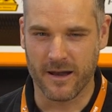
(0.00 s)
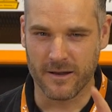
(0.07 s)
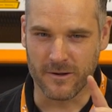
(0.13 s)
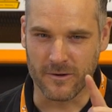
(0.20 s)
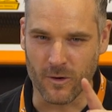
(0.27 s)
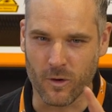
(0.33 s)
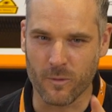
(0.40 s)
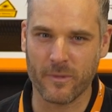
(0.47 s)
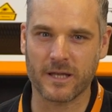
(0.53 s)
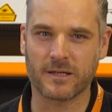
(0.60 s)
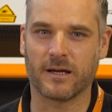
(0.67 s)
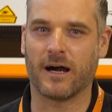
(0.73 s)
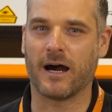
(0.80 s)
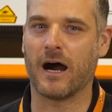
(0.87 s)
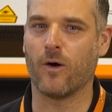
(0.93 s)
No
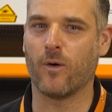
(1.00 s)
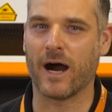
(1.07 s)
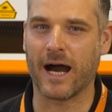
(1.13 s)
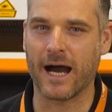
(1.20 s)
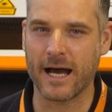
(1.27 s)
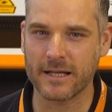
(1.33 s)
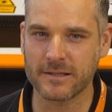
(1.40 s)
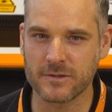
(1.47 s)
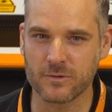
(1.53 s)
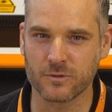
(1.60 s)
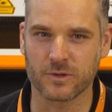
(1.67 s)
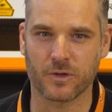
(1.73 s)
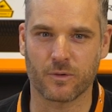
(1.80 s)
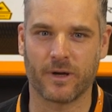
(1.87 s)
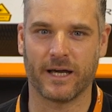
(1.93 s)
matter how hard
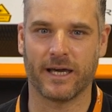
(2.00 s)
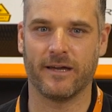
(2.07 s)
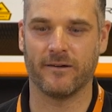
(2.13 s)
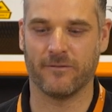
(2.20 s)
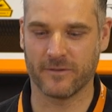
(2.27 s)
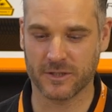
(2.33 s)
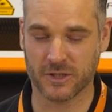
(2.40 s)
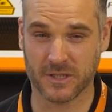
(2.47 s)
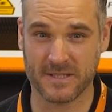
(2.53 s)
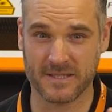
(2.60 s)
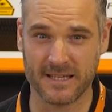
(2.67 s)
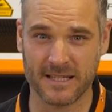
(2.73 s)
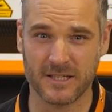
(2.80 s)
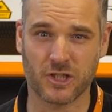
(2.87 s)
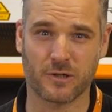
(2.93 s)
you try, with
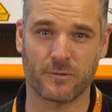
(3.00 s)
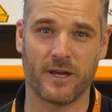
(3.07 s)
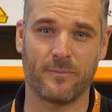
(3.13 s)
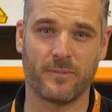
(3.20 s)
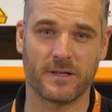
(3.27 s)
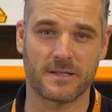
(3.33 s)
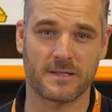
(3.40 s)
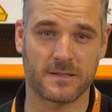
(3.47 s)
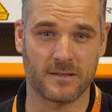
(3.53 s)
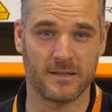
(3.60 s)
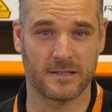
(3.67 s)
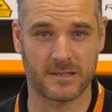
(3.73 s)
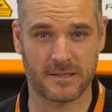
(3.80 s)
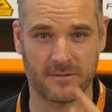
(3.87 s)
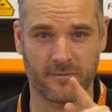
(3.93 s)
such grappers,
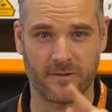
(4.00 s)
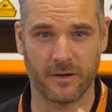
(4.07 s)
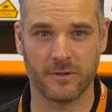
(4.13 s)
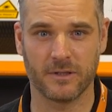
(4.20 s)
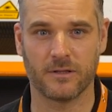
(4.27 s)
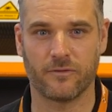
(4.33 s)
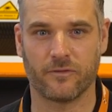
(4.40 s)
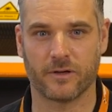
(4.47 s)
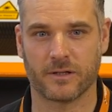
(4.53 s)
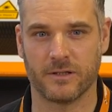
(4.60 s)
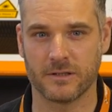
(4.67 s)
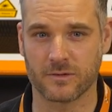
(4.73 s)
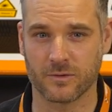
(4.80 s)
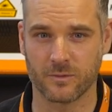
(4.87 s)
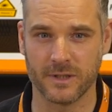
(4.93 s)
it's very
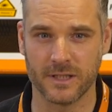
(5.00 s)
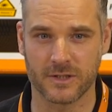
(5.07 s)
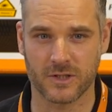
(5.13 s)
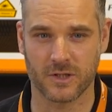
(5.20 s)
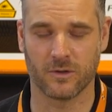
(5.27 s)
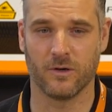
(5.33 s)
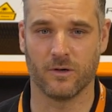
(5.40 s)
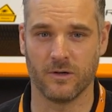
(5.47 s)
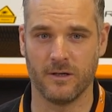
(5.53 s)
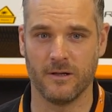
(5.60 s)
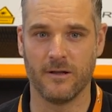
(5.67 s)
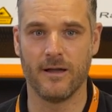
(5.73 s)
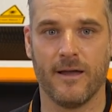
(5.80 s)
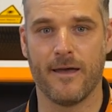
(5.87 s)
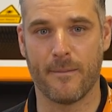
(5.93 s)
difficult to reach your goal.
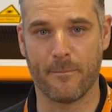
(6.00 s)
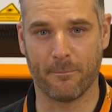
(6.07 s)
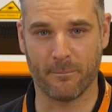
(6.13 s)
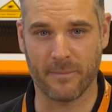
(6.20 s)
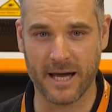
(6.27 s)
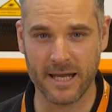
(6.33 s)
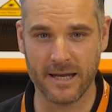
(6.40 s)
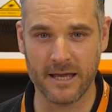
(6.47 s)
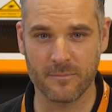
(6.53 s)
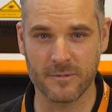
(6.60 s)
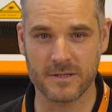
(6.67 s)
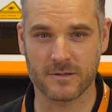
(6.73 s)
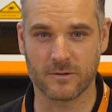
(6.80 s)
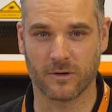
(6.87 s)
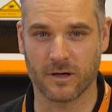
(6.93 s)
My
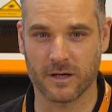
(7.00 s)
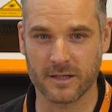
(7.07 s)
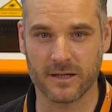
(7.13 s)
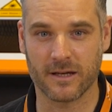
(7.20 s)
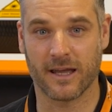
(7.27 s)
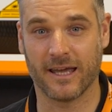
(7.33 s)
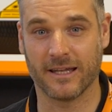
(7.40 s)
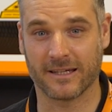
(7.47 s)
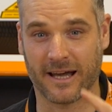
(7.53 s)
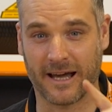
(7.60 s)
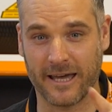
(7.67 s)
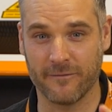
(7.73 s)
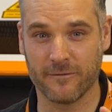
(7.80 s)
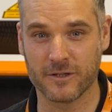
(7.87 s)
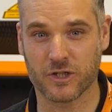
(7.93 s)
name is Gordon and
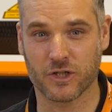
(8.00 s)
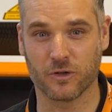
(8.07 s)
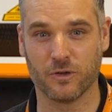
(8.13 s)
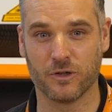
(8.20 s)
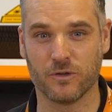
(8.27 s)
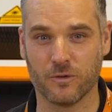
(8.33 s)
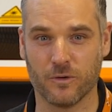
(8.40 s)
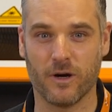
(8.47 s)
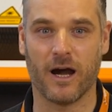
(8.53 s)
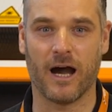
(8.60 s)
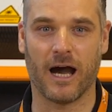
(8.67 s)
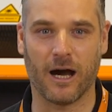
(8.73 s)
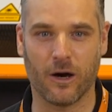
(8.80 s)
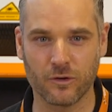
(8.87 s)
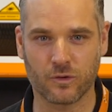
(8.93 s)
I will show you
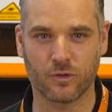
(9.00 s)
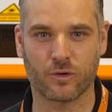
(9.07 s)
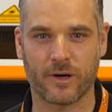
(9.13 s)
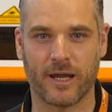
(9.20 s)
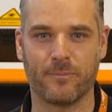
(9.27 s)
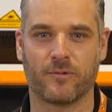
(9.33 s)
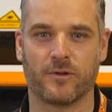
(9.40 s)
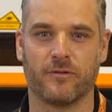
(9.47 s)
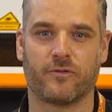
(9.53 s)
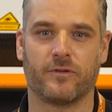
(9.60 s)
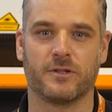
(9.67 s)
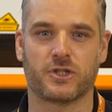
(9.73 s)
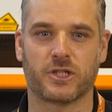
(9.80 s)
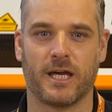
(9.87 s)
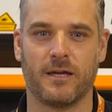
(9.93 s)
how to grab
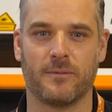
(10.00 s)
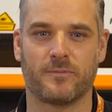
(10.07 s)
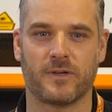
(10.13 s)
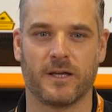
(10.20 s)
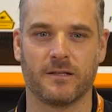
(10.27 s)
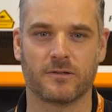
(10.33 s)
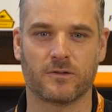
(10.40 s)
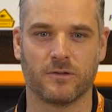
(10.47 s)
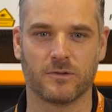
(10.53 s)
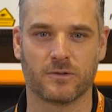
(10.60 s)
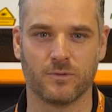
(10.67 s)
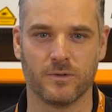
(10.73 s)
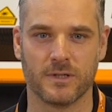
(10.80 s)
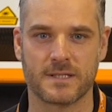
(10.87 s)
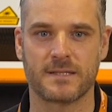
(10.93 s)
different shapes and
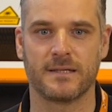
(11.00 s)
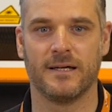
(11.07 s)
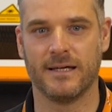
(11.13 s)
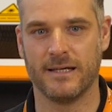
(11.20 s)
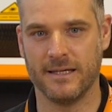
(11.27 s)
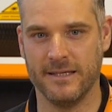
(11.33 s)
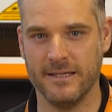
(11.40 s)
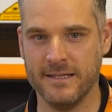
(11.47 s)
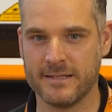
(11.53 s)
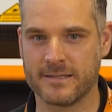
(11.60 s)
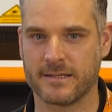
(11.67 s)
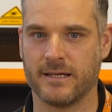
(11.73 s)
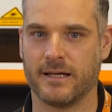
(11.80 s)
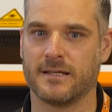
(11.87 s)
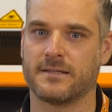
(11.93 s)
contours
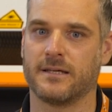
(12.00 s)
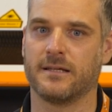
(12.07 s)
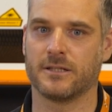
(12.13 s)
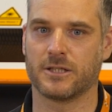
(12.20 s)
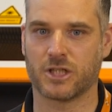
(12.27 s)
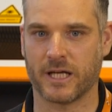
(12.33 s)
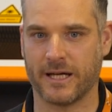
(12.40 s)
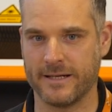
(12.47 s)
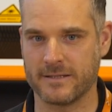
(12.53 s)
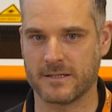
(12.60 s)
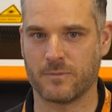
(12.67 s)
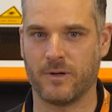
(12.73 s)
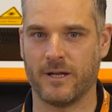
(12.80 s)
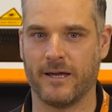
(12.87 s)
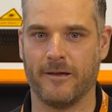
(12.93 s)
easier than a
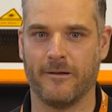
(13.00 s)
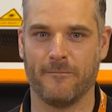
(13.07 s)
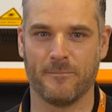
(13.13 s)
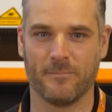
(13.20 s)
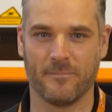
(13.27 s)
child's play.